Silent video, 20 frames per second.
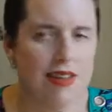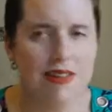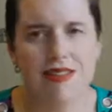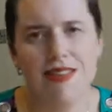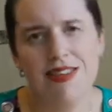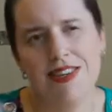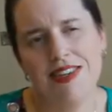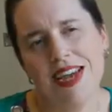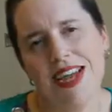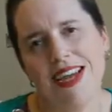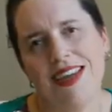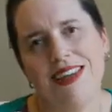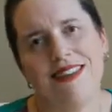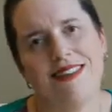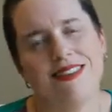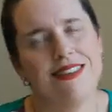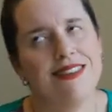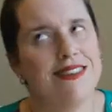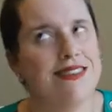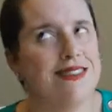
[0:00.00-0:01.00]
it's
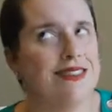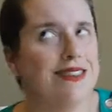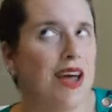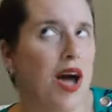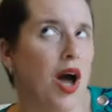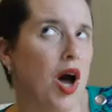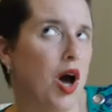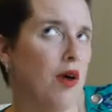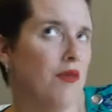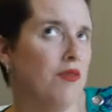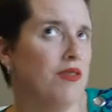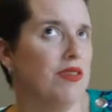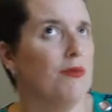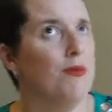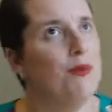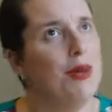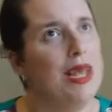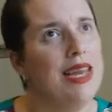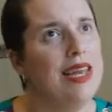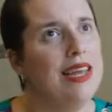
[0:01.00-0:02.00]
jackets and scarves
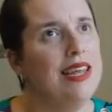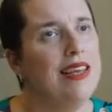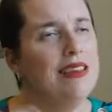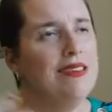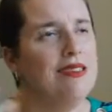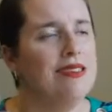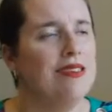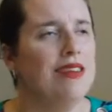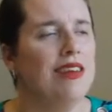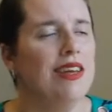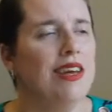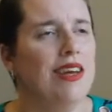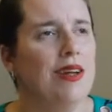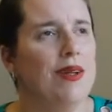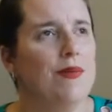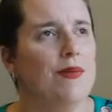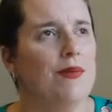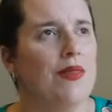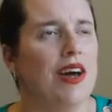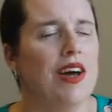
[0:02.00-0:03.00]
and beanies, and
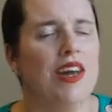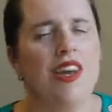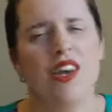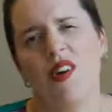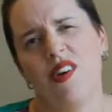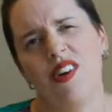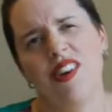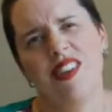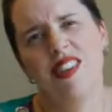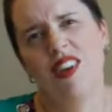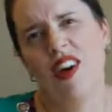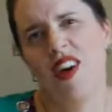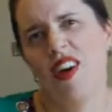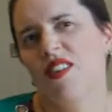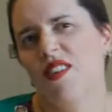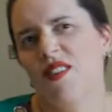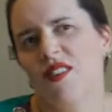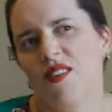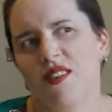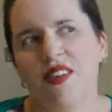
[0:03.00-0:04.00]
I don't know, I just kind
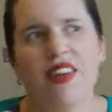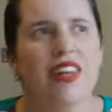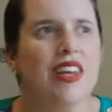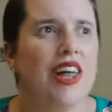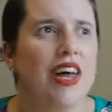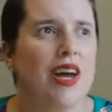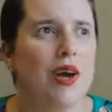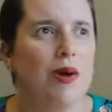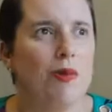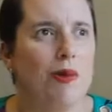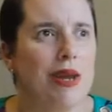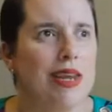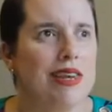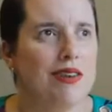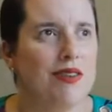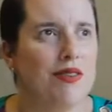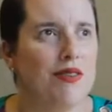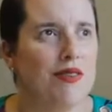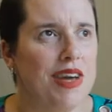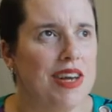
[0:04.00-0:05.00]
of feel like
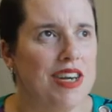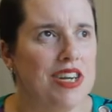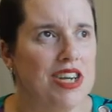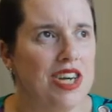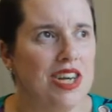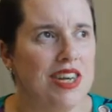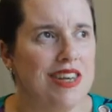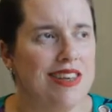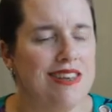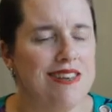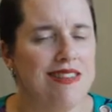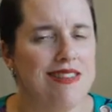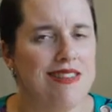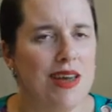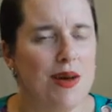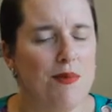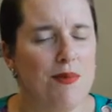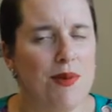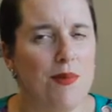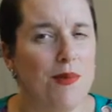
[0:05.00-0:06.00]
winter fashion is
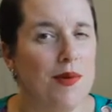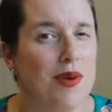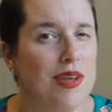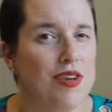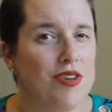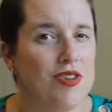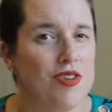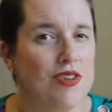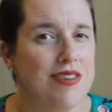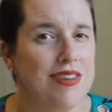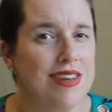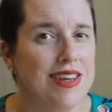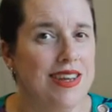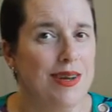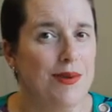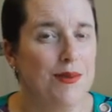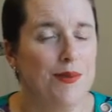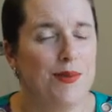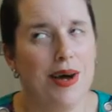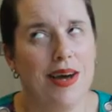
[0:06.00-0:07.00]
a bit more interesting,
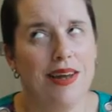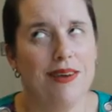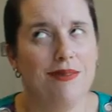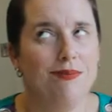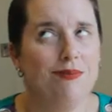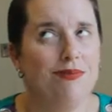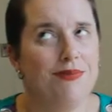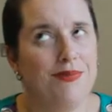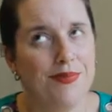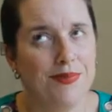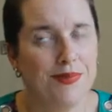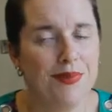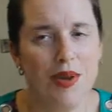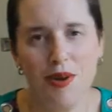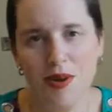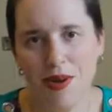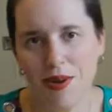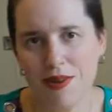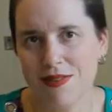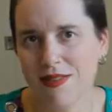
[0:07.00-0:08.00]
but
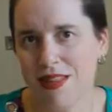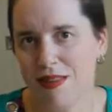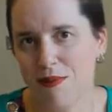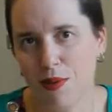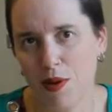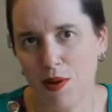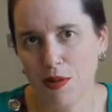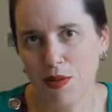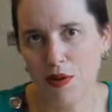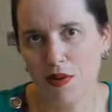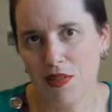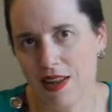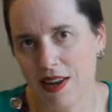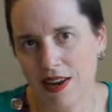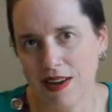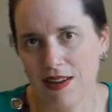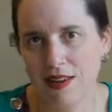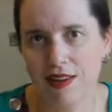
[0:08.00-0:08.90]
who knows, they've both got their